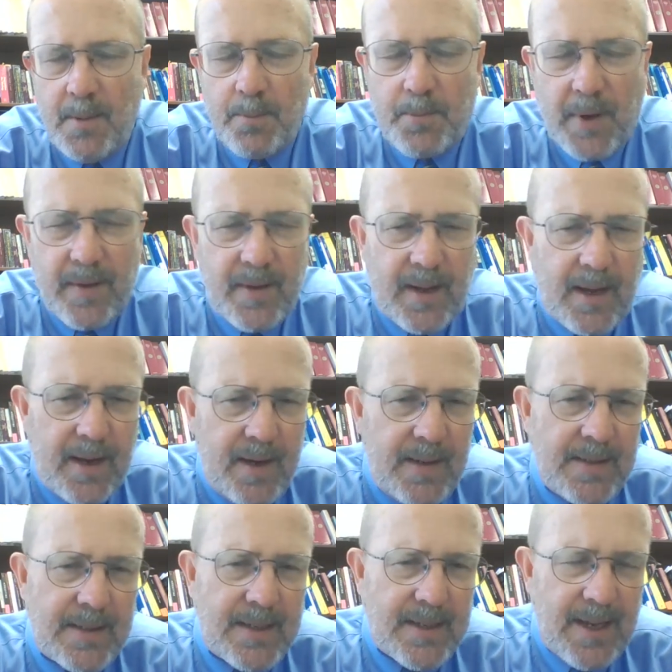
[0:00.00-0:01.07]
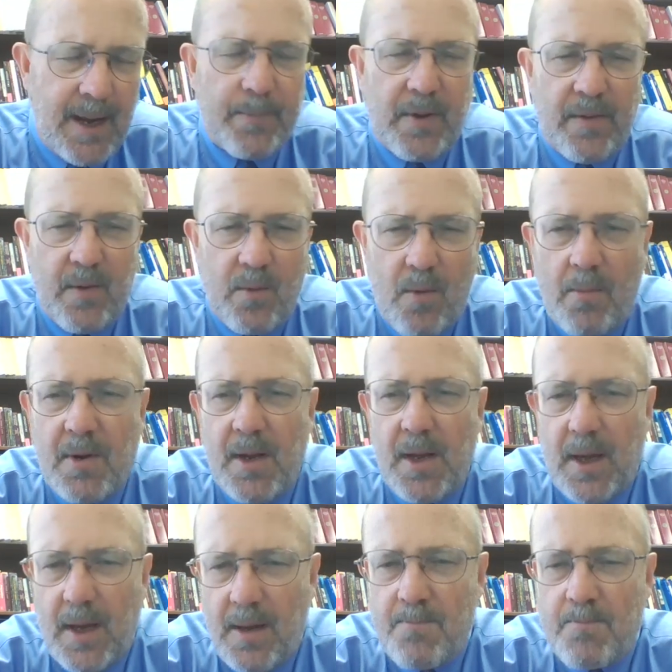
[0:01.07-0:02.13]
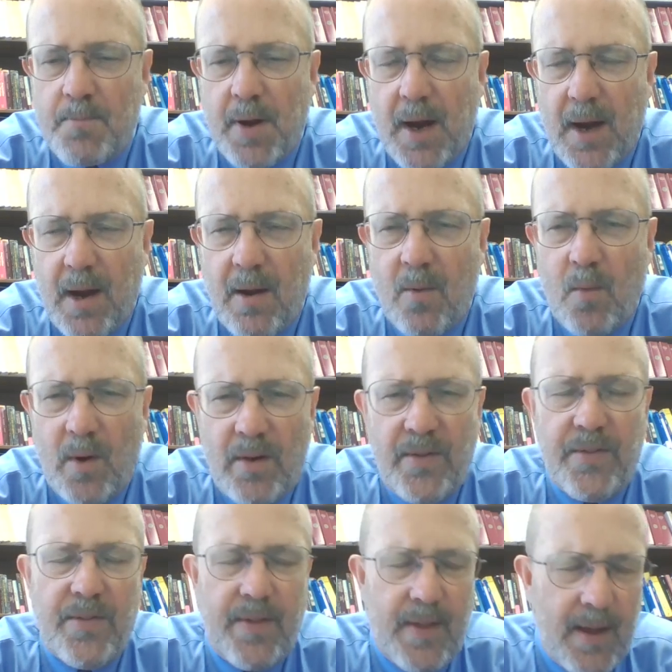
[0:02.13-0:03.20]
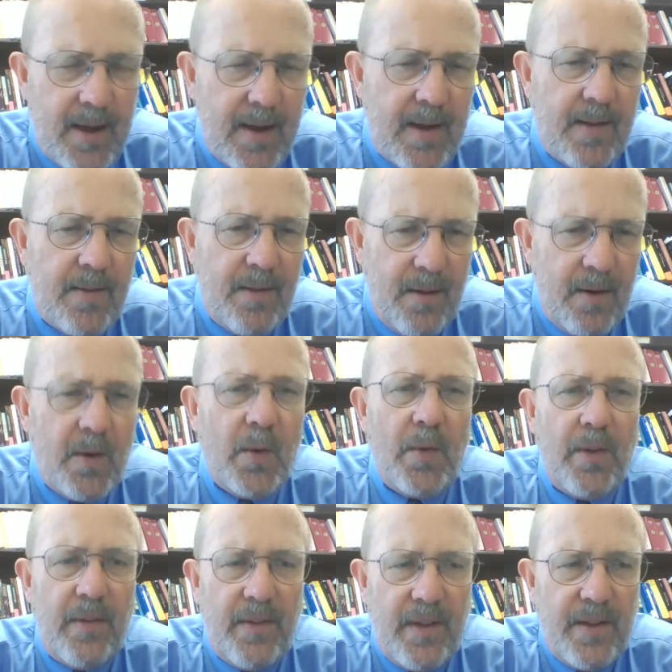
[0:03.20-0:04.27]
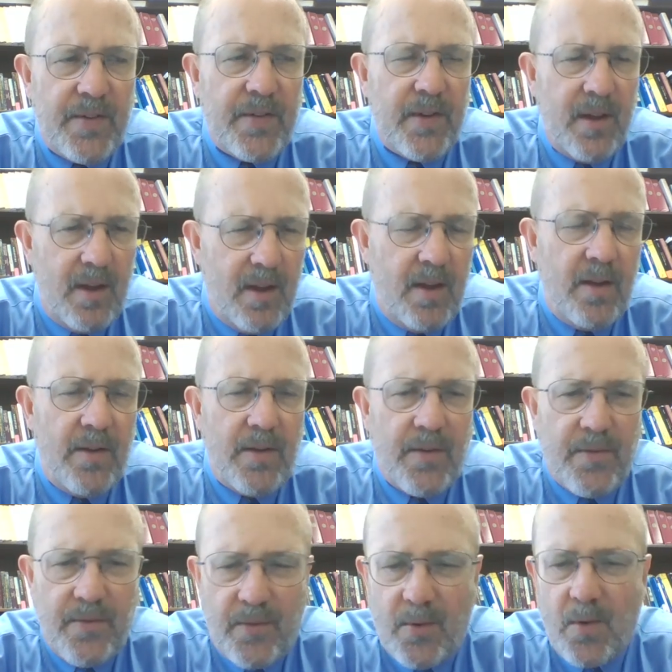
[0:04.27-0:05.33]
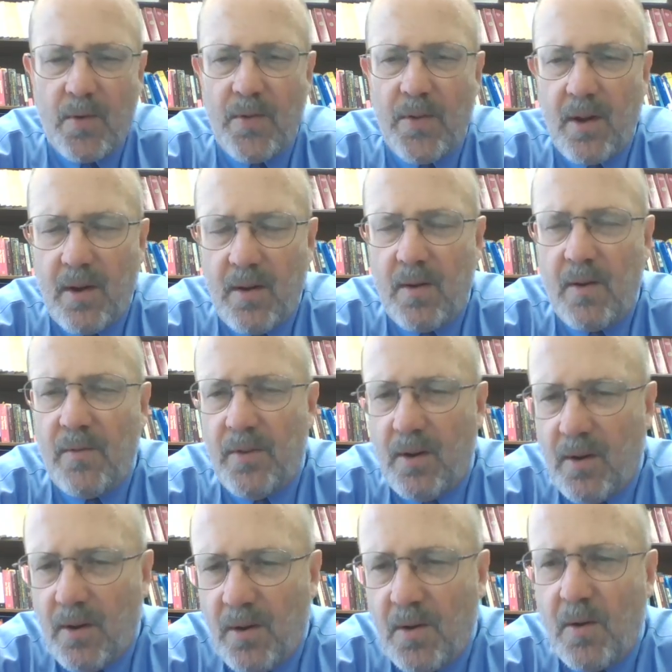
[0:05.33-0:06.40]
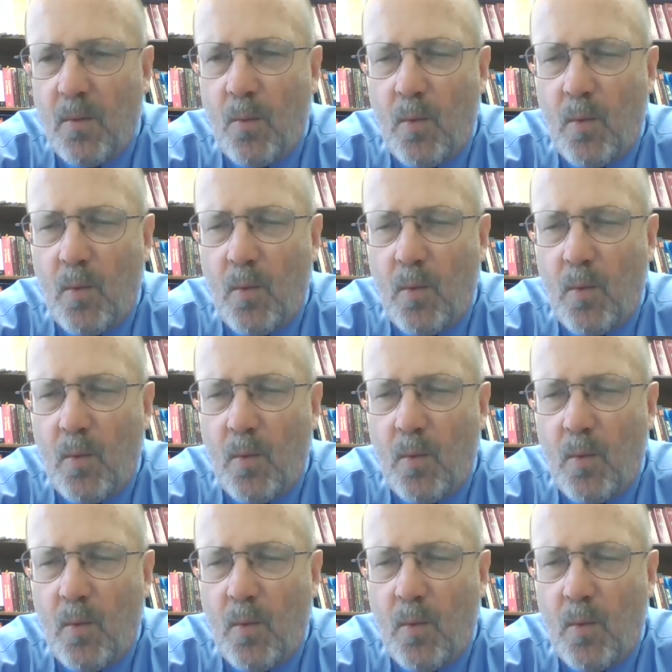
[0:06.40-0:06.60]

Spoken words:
But the concept of the Roman Empire was that, though, that this is for the good of all.